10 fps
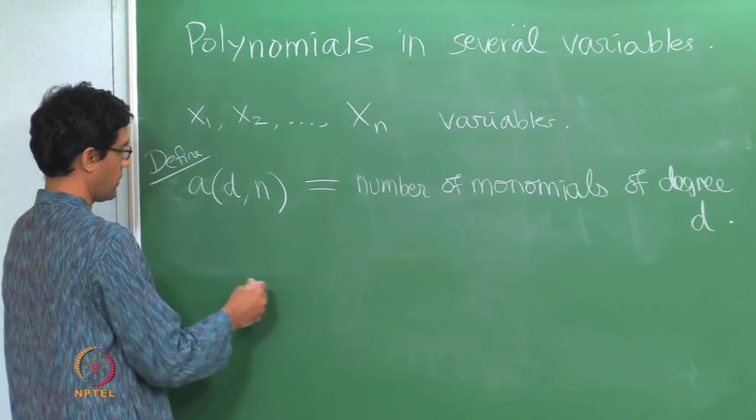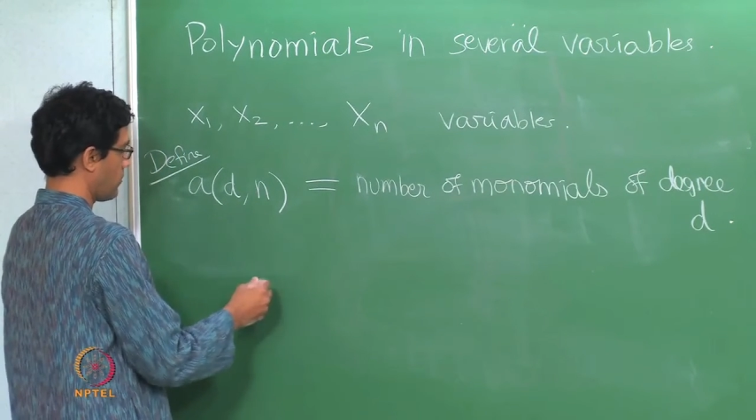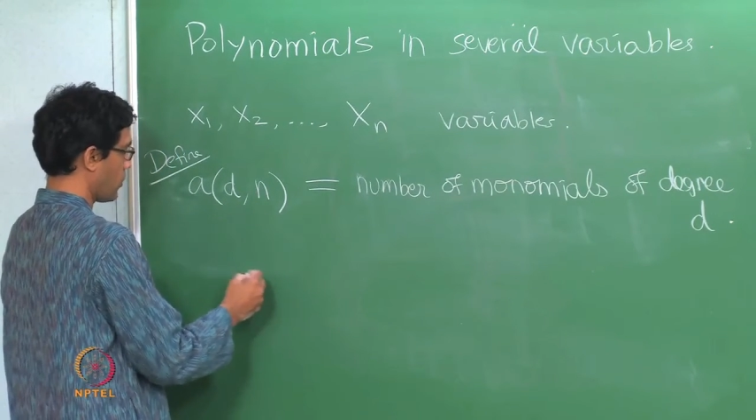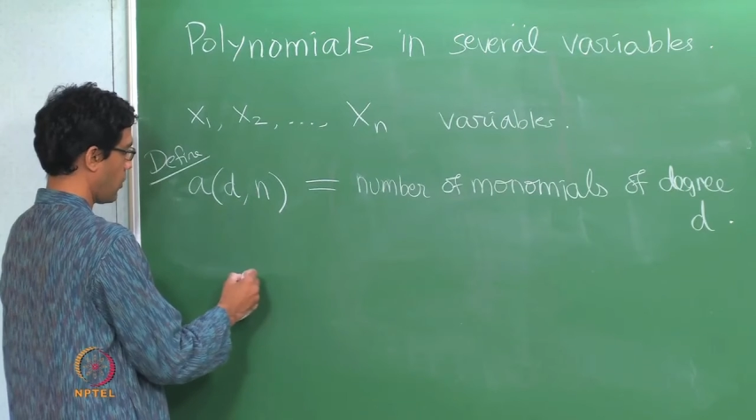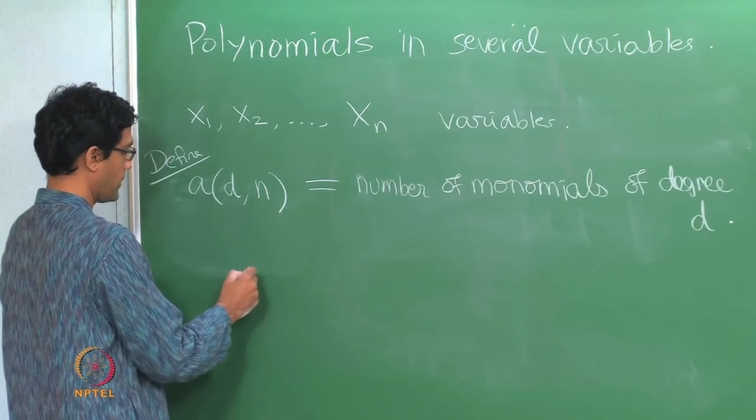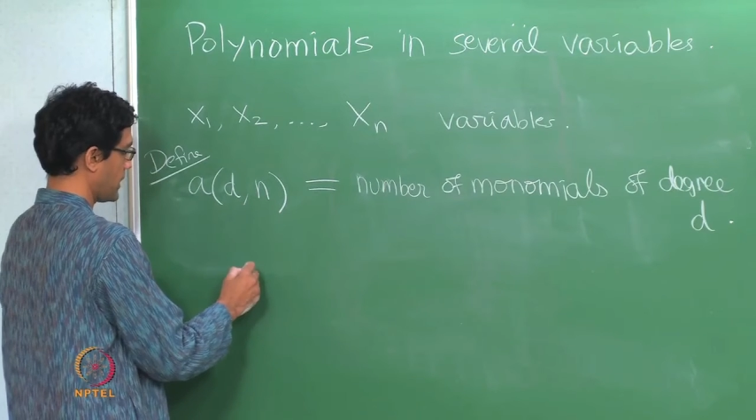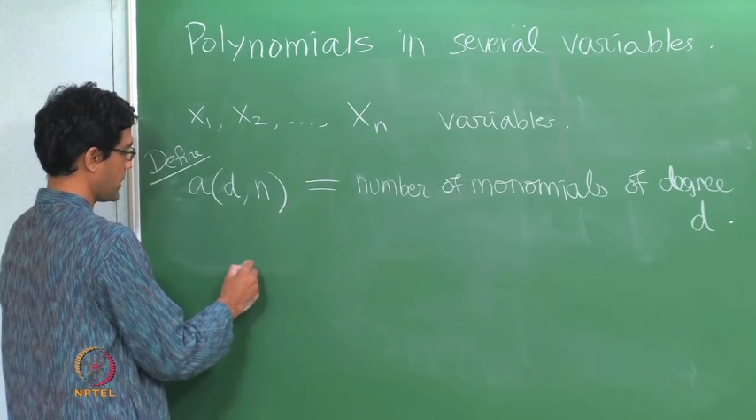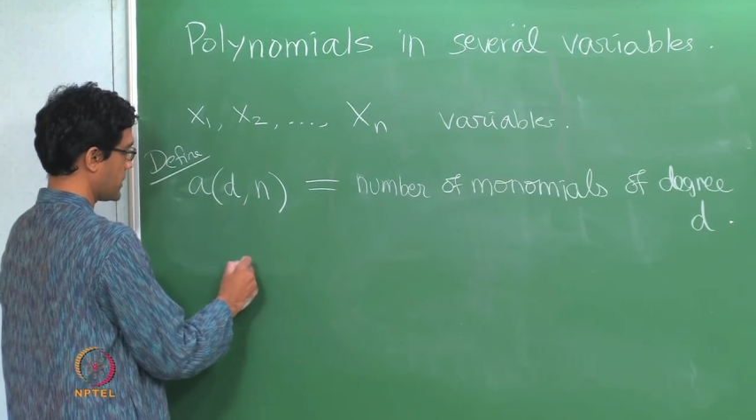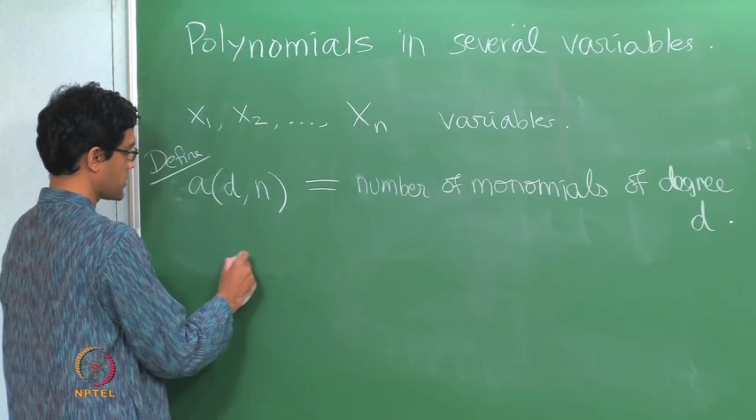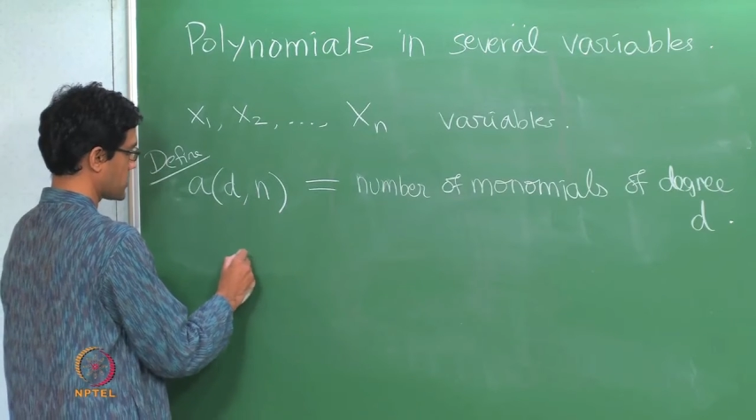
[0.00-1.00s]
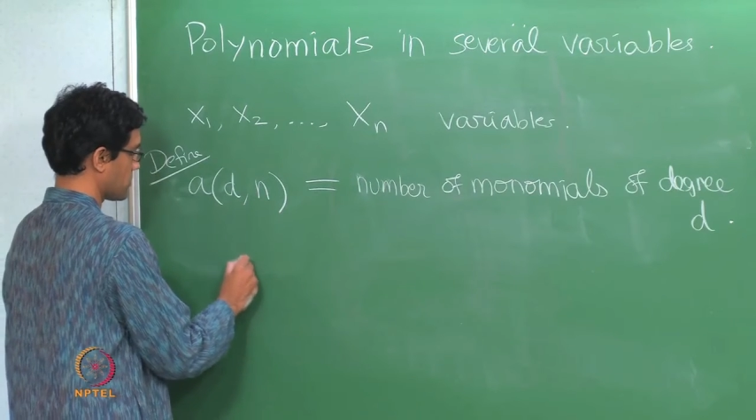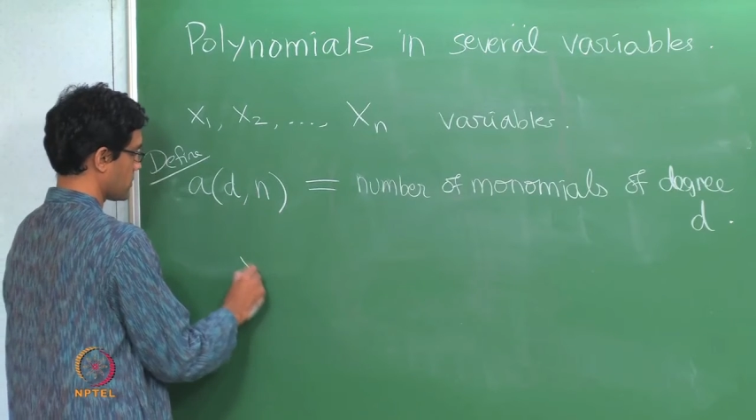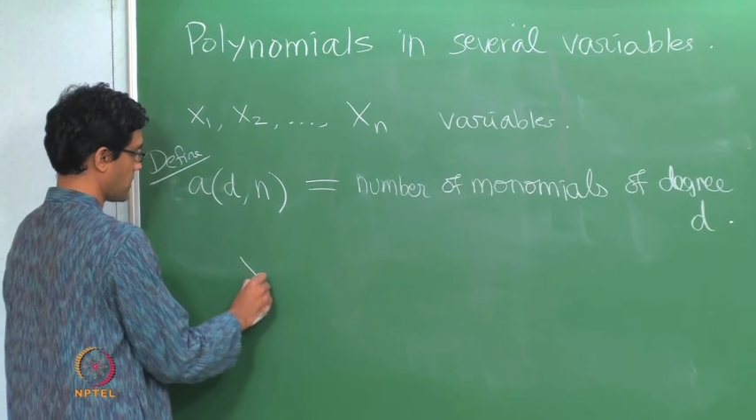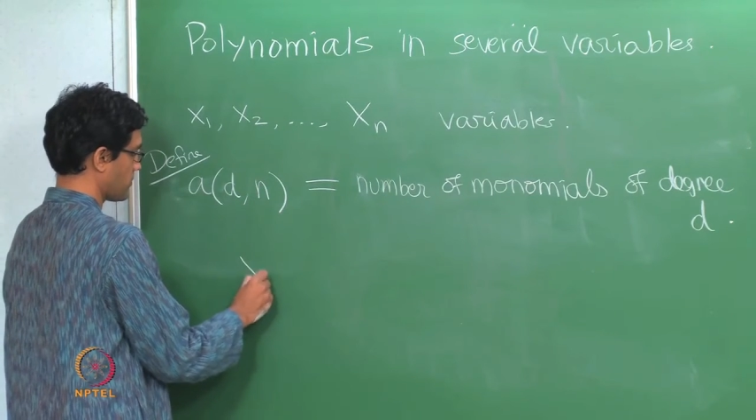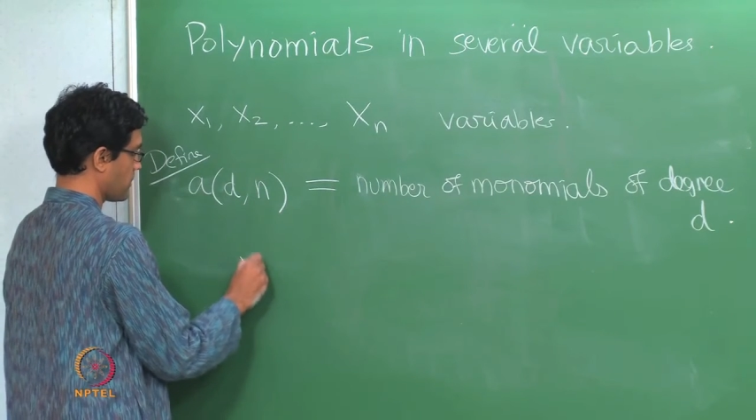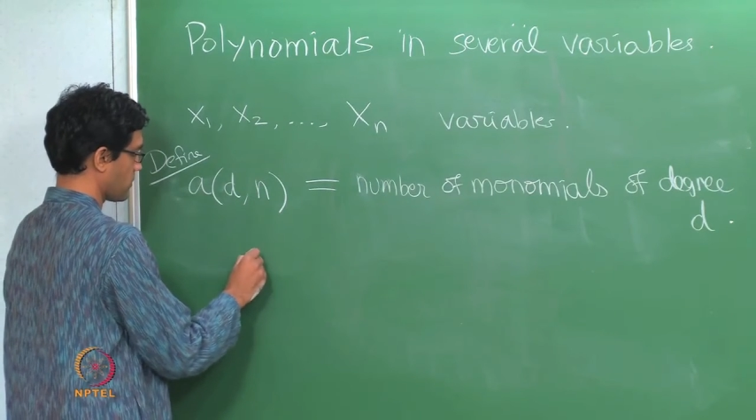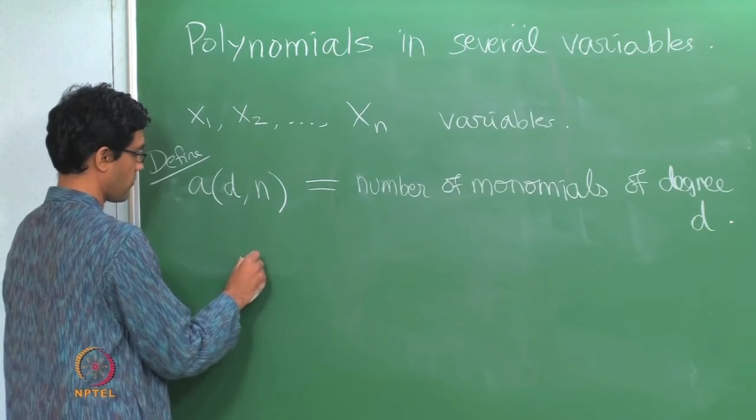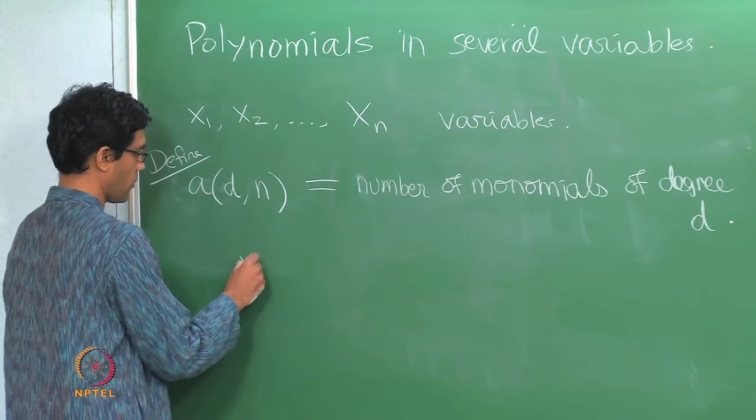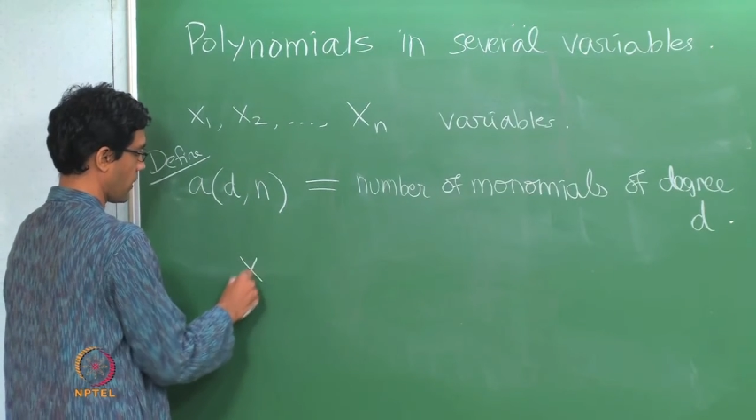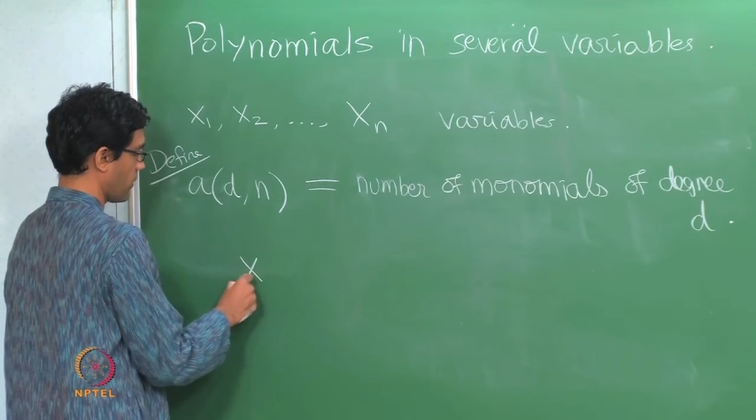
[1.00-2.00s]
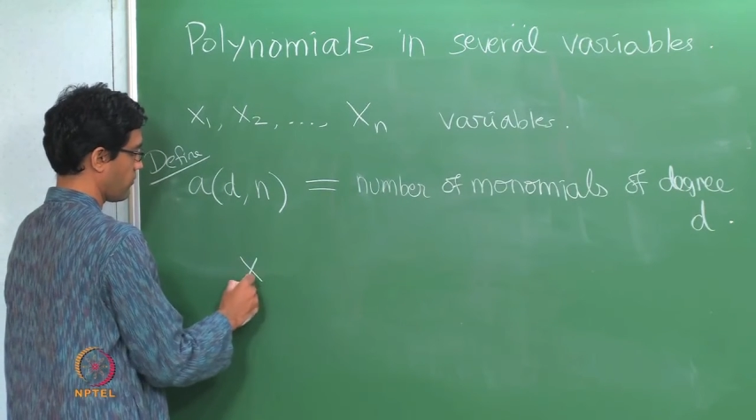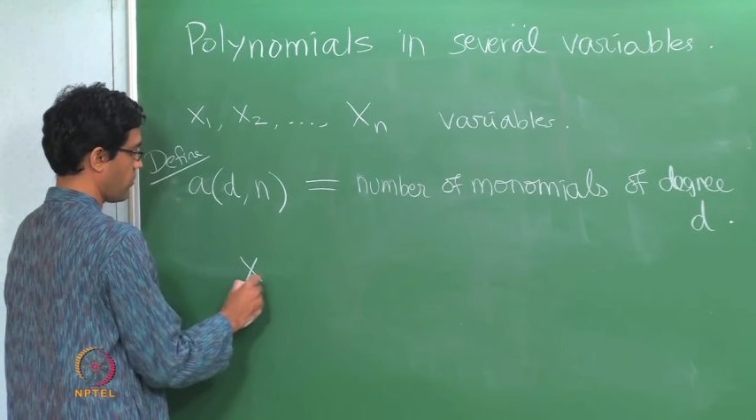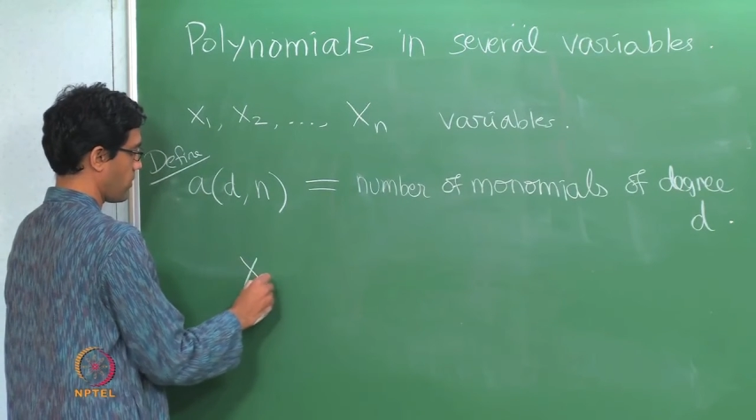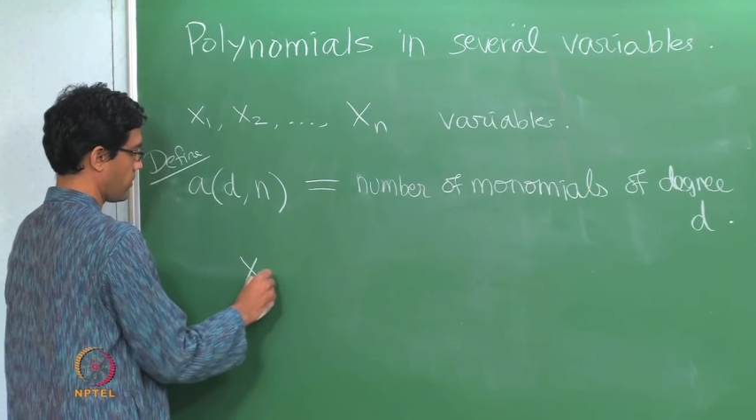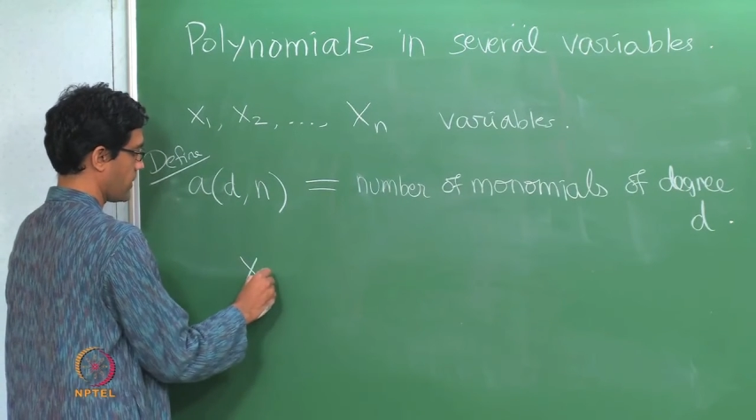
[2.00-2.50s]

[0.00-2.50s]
A monomial is something of the following form,